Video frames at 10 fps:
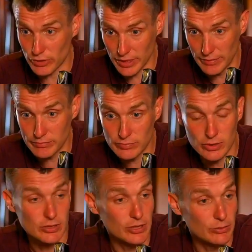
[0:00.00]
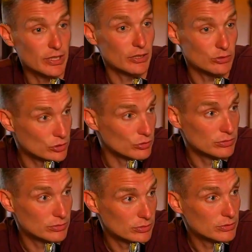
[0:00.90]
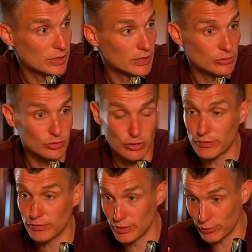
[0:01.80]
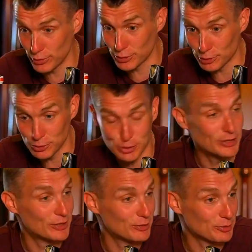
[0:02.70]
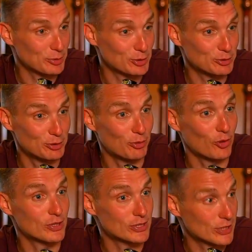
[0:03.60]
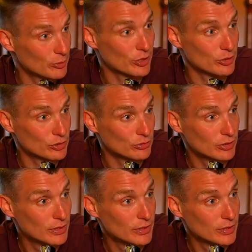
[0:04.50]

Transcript: for him to see what he could do, and it was great for everyone in the country and I suppose around the world to see what he could do.